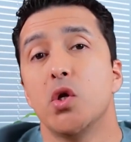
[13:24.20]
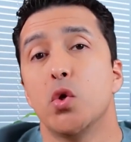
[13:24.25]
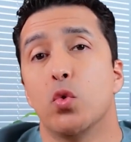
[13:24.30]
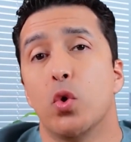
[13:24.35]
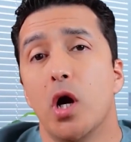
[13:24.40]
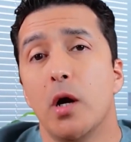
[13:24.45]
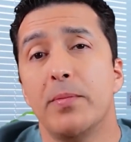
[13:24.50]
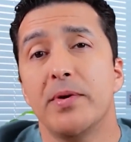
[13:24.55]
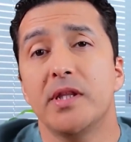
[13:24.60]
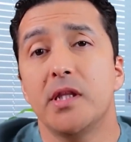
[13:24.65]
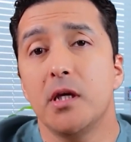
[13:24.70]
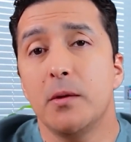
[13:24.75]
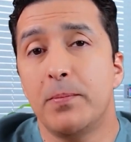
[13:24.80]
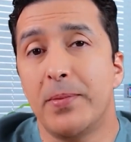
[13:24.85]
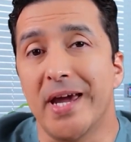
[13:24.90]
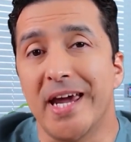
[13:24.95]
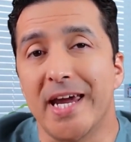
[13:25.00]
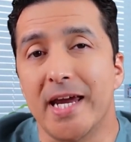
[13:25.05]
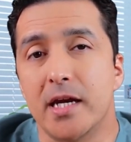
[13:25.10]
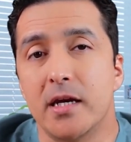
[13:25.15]
Neuropathy
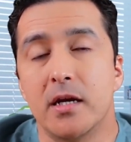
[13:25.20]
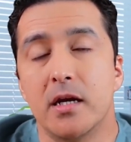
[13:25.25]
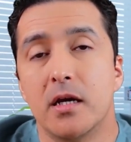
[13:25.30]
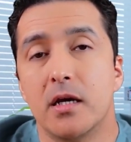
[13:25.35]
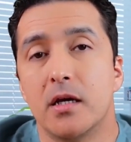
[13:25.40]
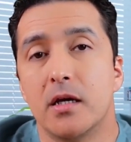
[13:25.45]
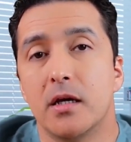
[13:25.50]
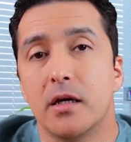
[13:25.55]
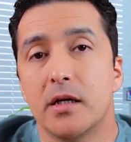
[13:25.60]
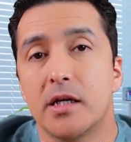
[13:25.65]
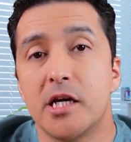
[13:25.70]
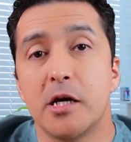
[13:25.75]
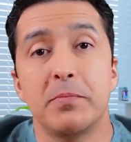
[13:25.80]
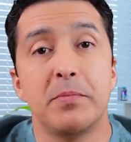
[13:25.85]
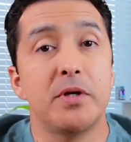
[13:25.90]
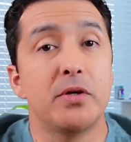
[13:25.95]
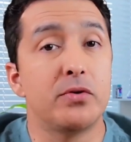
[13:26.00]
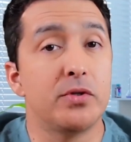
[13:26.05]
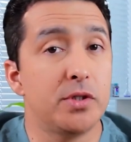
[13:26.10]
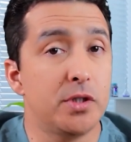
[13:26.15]
pain
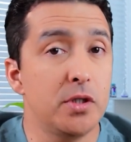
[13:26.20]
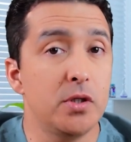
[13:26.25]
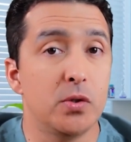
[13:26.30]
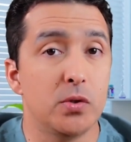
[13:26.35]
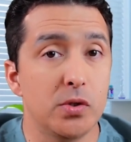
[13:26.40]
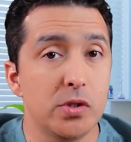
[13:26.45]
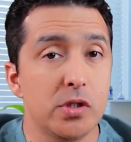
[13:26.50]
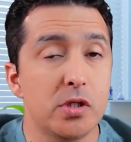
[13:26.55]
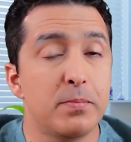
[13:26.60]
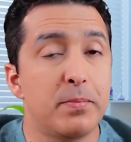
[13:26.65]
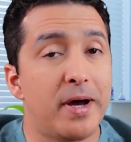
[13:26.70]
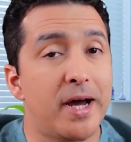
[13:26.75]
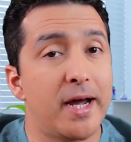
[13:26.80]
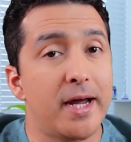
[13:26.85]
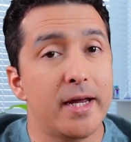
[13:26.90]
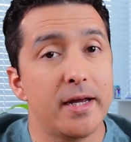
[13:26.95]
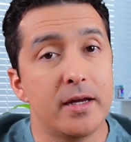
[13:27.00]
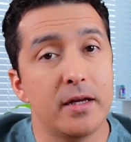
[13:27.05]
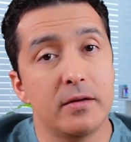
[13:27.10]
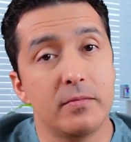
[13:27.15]
can be reduced
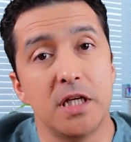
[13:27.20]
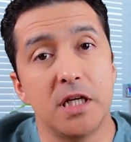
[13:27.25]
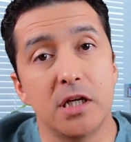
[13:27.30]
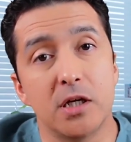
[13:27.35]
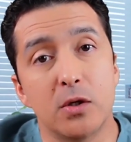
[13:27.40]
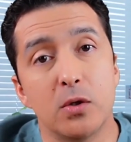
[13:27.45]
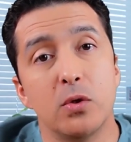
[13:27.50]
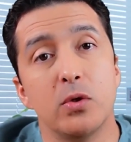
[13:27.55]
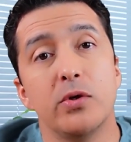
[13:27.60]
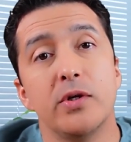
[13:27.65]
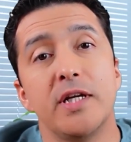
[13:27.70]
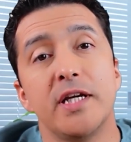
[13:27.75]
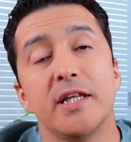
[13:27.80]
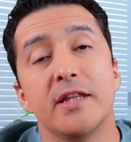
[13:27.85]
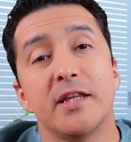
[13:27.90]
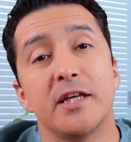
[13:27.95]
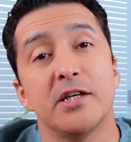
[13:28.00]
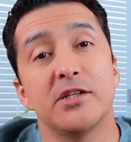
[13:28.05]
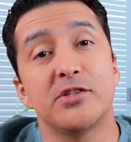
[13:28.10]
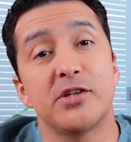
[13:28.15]
by
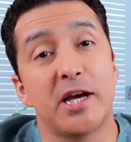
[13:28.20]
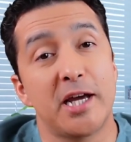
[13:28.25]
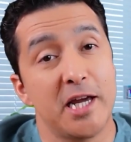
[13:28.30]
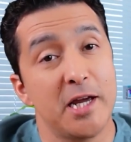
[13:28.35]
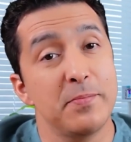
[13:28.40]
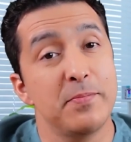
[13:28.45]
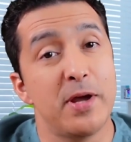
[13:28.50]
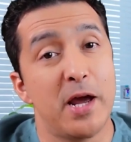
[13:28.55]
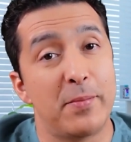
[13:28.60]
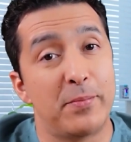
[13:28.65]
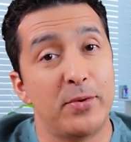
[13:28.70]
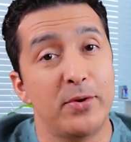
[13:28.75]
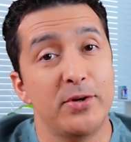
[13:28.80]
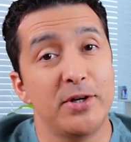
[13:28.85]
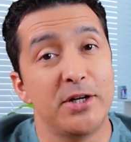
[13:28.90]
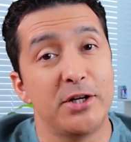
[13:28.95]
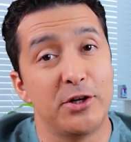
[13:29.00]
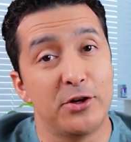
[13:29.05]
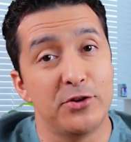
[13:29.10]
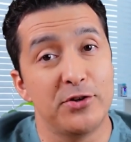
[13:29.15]
including the cayenne pepper
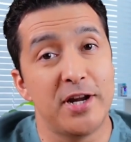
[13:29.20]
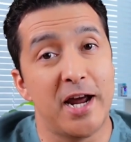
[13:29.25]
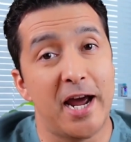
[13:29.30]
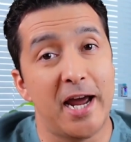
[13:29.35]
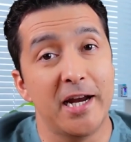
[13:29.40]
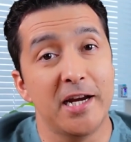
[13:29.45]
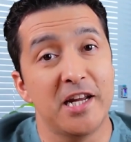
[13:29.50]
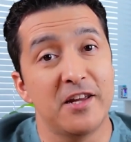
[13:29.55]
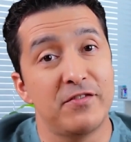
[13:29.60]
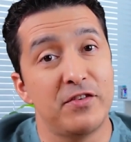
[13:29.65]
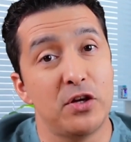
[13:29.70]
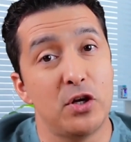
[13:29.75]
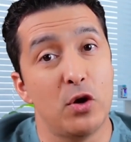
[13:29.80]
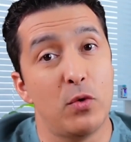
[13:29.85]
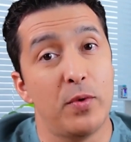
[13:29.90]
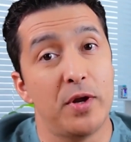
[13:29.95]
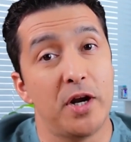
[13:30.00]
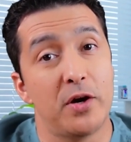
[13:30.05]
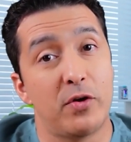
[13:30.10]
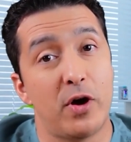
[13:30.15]
in your diet if you
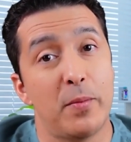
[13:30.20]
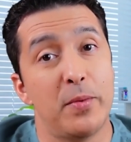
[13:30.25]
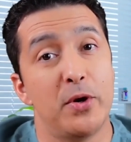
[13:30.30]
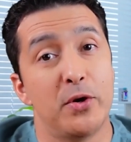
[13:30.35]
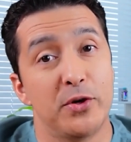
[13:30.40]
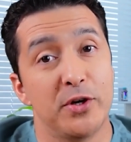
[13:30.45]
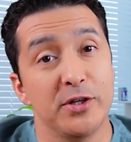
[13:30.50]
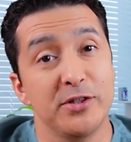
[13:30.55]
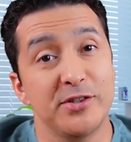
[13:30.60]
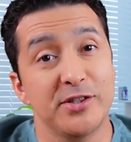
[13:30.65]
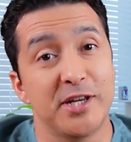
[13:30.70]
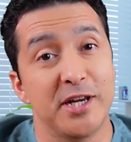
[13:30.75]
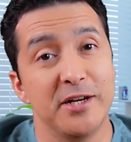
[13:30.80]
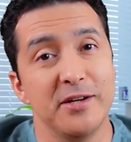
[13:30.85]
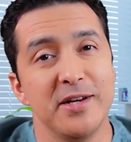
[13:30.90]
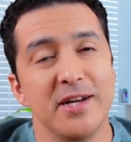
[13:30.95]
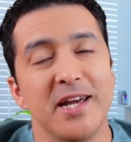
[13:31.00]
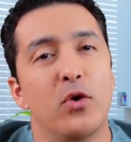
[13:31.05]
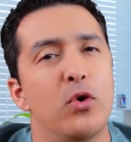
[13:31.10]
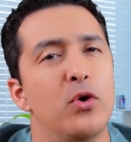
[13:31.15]
don't want to rub it on your
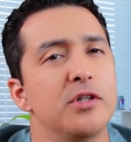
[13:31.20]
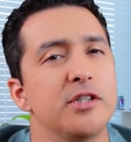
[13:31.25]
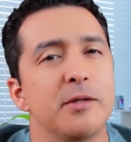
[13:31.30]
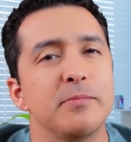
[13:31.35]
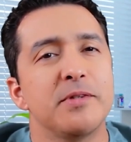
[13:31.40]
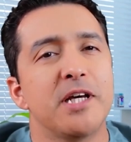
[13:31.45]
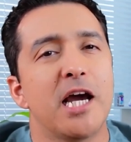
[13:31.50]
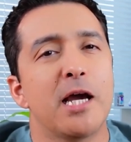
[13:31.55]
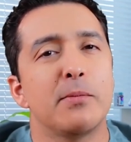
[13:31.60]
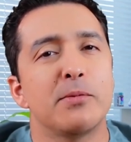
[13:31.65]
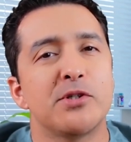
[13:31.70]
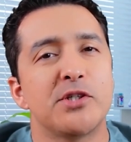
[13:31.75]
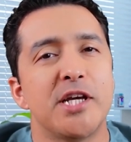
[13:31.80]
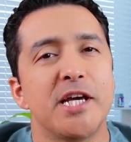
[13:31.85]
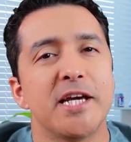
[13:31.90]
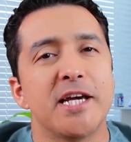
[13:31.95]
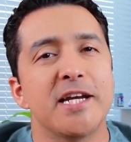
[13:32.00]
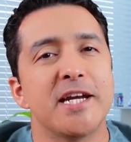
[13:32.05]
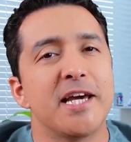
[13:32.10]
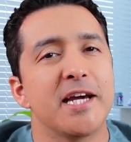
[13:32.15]
skin, or sometimes
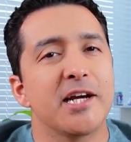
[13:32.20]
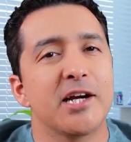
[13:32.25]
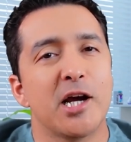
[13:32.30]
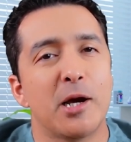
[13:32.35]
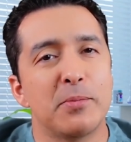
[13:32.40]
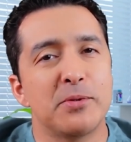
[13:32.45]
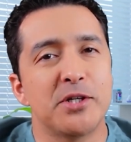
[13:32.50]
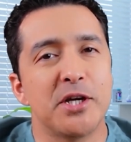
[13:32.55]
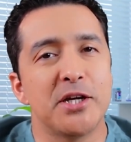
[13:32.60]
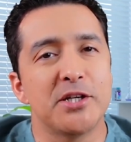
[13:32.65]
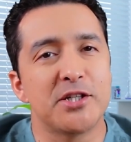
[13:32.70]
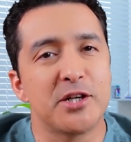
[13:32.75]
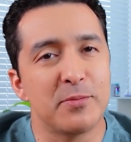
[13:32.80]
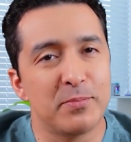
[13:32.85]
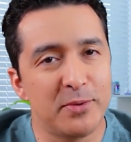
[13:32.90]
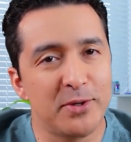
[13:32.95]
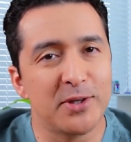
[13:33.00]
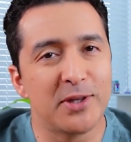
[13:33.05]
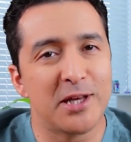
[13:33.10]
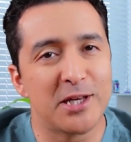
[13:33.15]
taking a
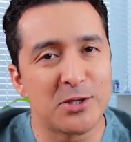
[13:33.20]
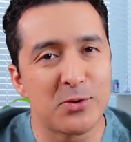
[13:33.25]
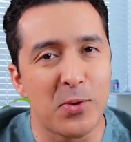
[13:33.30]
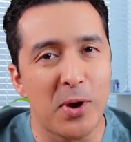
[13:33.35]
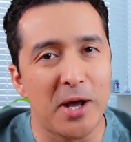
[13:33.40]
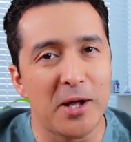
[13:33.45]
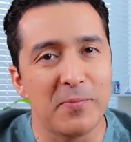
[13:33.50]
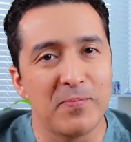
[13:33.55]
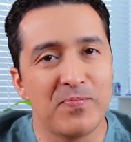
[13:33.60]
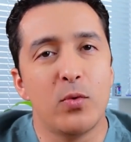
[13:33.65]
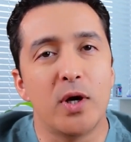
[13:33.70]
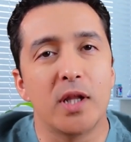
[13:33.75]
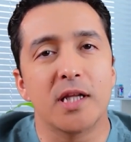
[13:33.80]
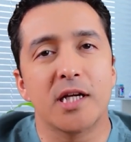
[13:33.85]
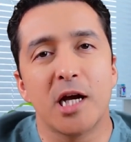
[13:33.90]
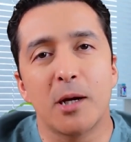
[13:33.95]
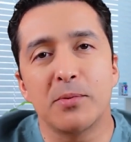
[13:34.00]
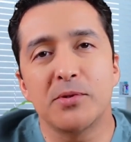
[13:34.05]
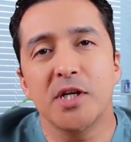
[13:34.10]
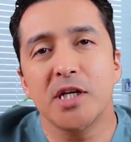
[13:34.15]
capsaicin pill as well.
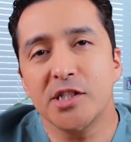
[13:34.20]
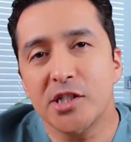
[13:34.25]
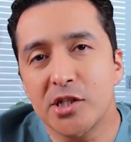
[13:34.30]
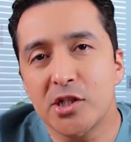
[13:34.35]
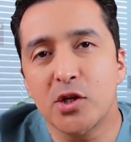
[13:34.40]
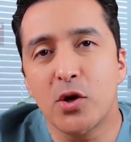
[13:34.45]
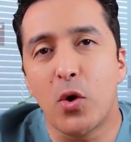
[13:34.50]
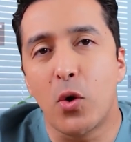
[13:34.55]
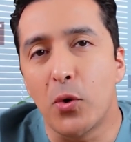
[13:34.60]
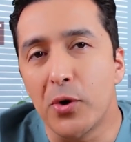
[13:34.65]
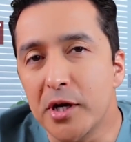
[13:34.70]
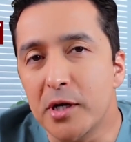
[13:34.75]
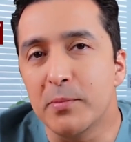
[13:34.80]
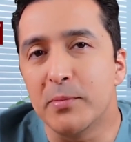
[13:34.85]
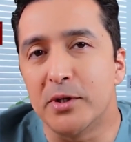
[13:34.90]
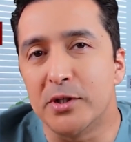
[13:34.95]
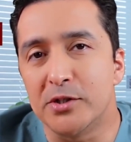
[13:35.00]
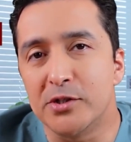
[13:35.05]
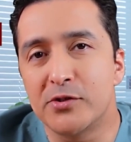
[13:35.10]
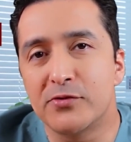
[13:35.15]
Well, capsaicin
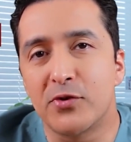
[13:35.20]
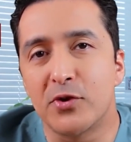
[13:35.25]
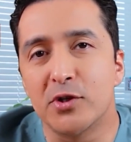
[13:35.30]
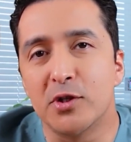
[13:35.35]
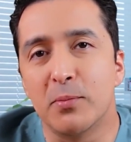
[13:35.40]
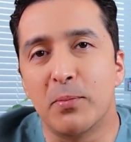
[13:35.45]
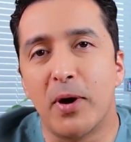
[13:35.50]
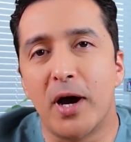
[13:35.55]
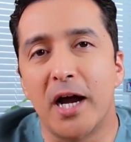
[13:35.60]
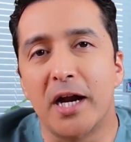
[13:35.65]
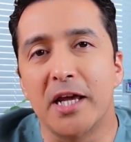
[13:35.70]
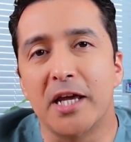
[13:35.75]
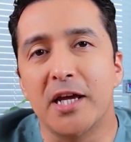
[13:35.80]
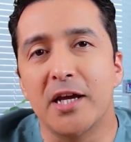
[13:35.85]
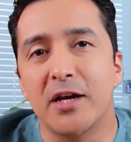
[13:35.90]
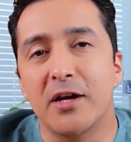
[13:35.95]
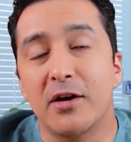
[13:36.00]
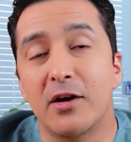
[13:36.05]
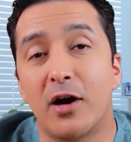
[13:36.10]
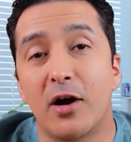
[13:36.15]
ointments for the
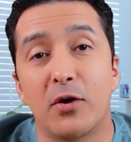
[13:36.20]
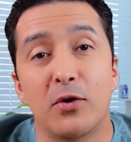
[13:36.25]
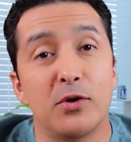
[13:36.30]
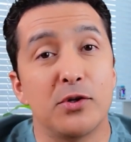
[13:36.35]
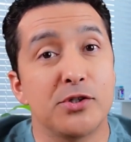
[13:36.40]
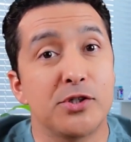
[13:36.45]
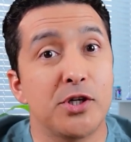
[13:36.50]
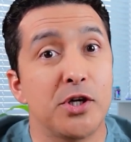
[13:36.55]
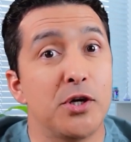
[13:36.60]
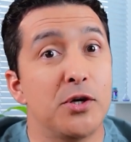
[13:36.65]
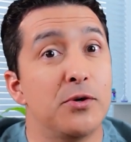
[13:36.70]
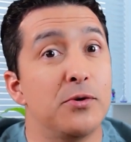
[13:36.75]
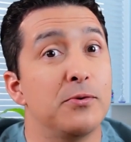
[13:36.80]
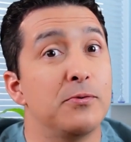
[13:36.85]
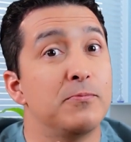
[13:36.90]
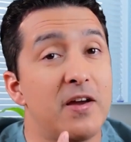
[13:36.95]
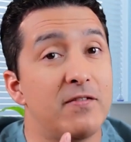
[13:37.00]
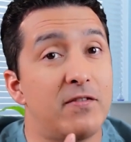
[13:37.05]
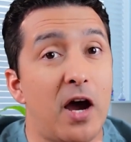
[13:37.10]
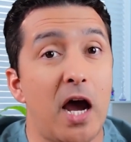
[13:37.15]
body are
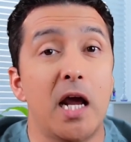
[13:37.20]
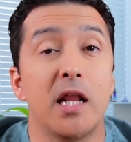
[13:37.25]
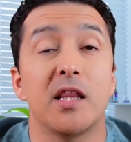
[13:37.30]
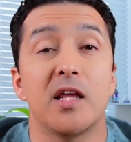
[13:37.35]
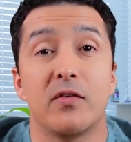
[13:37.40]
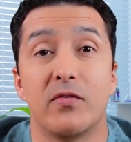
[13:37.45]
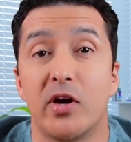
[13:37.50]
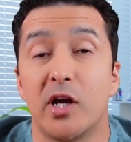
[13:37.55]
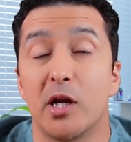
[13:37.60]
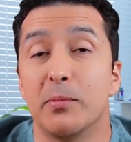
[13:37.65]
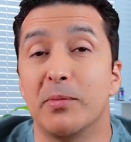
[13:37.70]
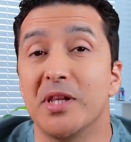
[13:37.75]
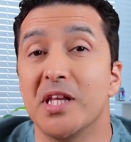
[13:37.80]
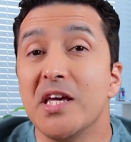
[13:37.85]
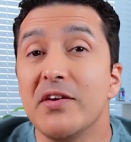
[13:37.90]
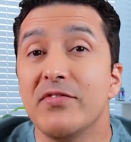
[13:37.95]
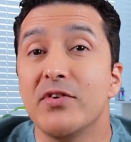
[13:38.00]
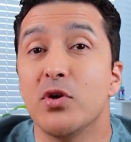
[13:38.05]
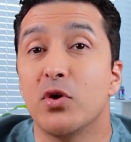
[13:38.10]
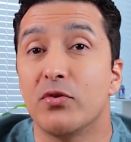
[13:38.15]
also widely available,
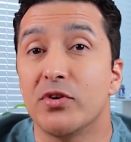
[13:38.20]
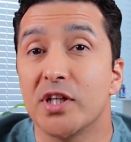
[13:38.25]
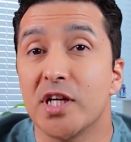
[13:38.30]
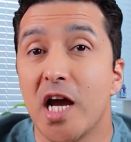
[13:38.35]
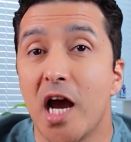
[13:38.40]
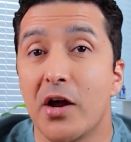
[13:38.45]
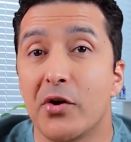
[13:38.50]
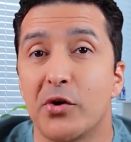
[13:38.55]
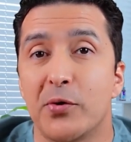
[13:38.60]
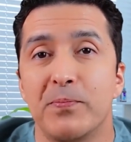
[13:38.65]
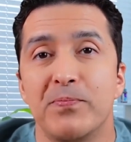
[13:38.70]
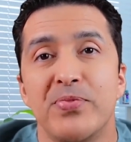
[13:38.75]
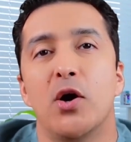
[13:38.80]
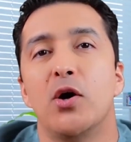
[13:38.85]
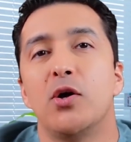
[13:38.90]
even over the counter.